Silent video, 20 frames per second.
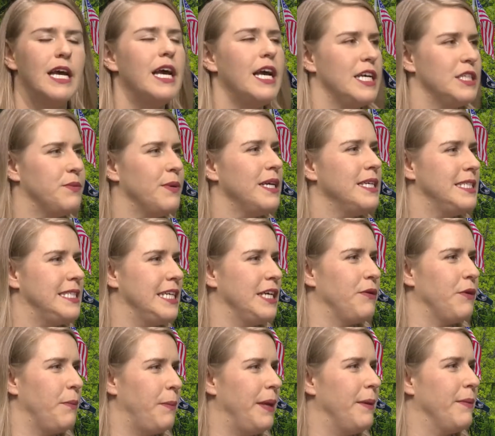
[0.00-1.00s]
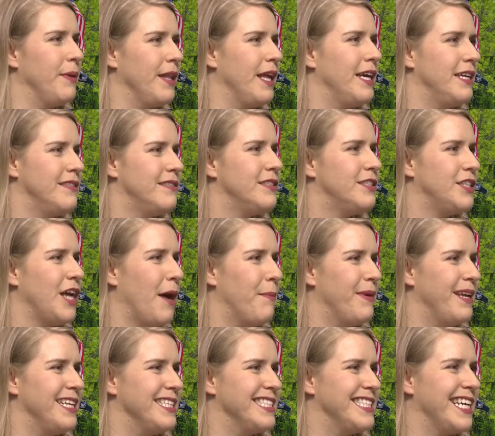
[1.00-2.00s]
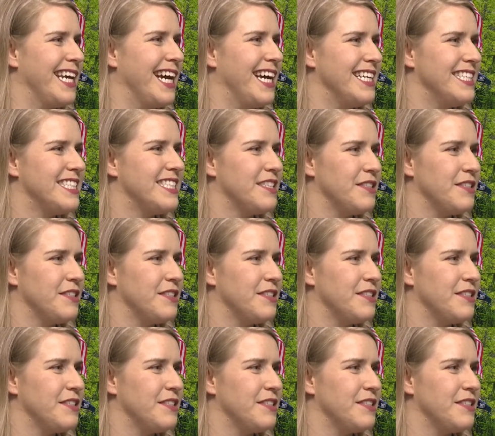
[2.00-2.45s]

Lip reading: as well as dealing with people that stop in and see us.